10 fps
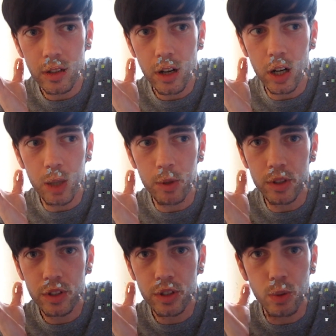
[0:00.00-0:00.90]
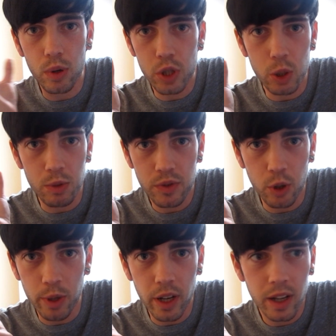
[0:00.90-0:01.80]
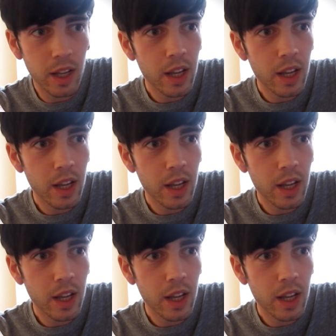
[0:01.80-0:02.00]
argument towards homophobia,